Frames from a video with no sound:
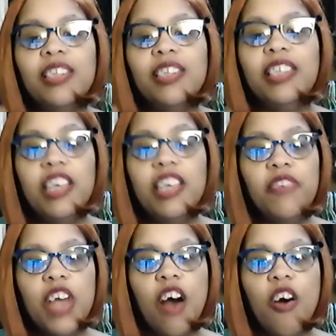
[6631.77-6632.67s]

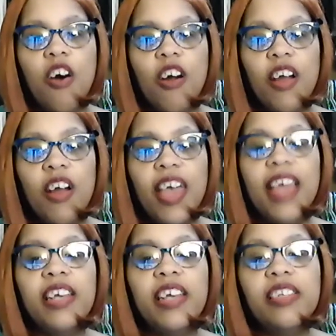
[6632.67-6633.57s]
DVR and
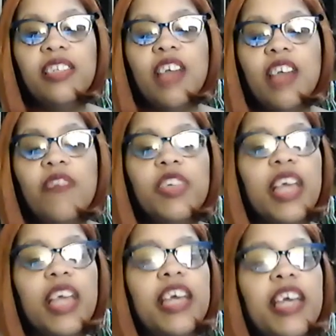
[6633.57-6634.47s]
he discovered
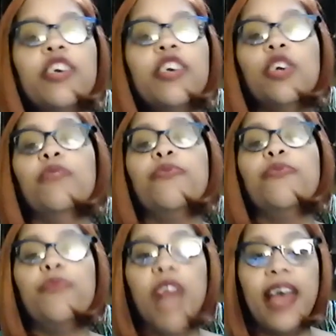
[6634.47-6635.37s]
that he could
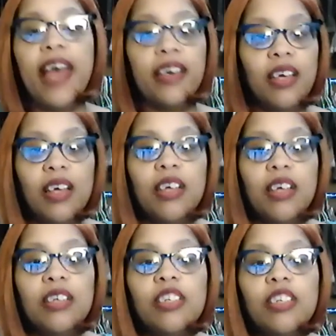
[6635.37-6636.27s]
like
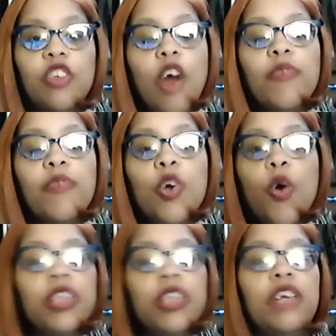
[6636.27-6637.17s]
start
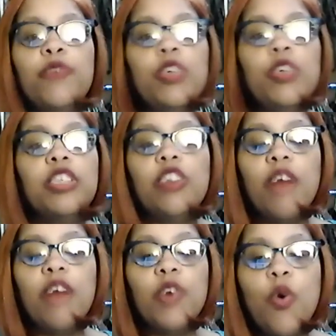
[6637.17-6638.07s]
recording. If you just start
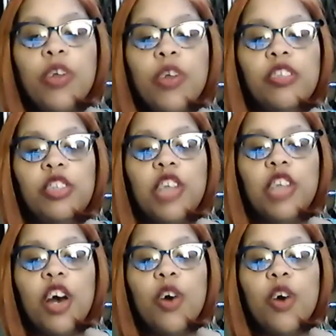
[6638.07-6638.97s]
recording the
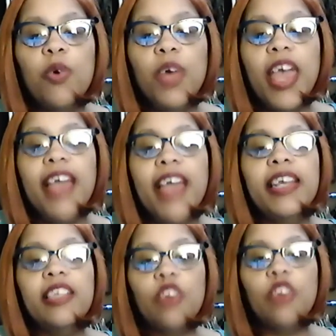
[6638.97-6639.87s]
show and
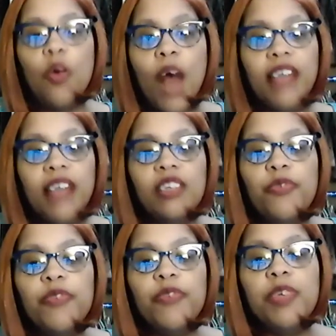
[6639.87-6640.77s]
then start watching it
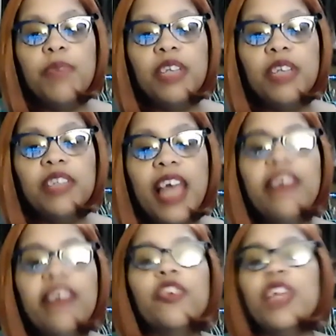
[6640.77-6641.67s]
15 minutes
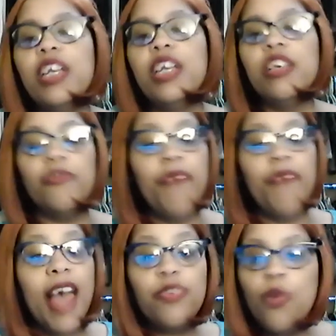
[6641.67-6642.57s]
later, then he could
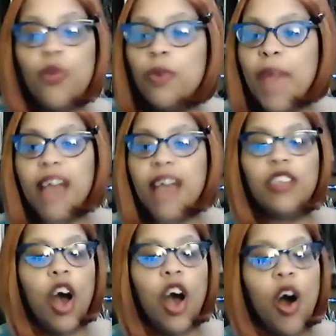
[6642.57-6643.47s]
fast forward past
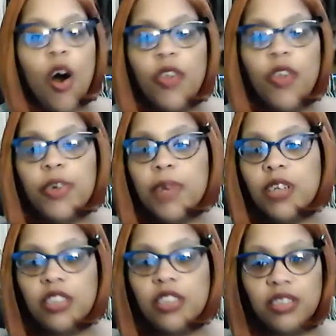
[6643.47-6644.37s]
all the
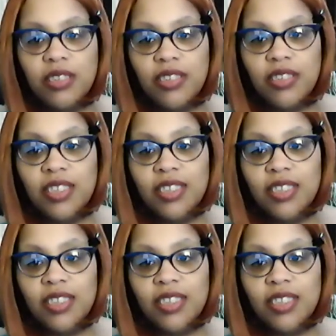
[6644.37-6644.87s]
commercials